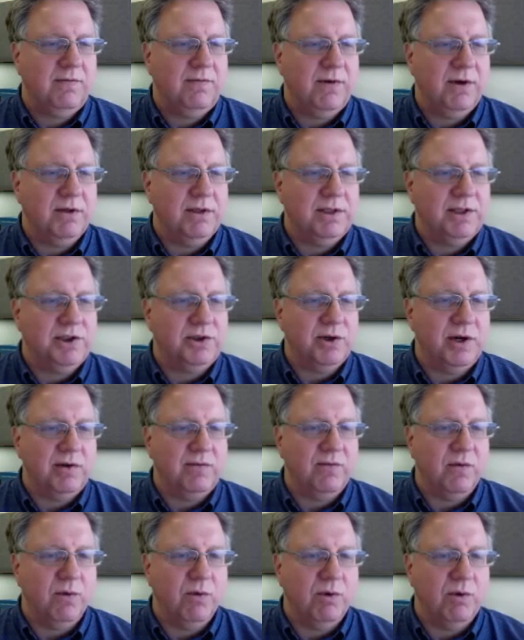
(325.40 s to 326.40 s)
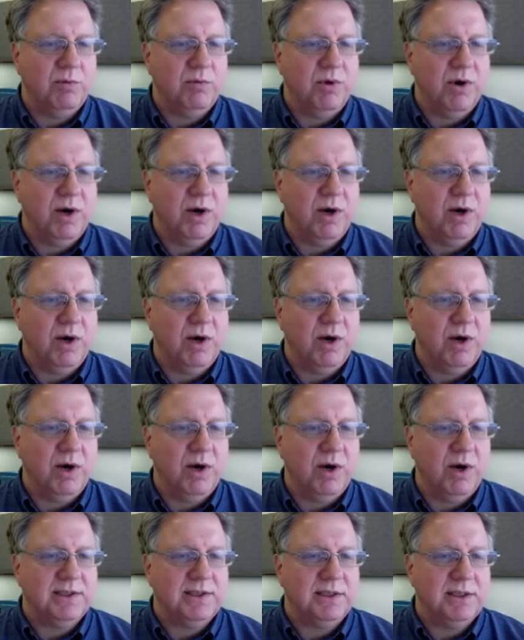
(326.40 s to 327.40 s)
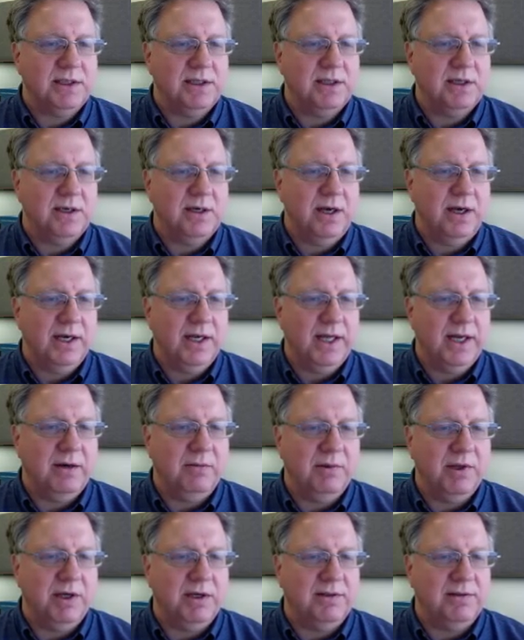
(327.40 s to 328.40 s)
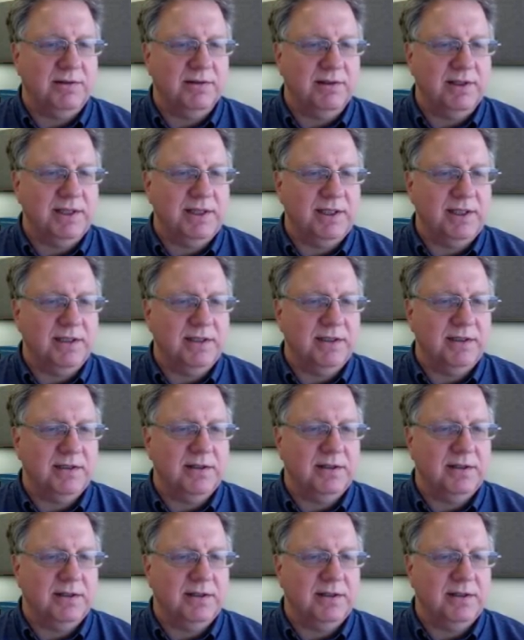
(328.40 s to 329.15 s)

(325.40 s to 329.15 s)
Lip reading: Fairly straightforward process. Again, I'm going to delete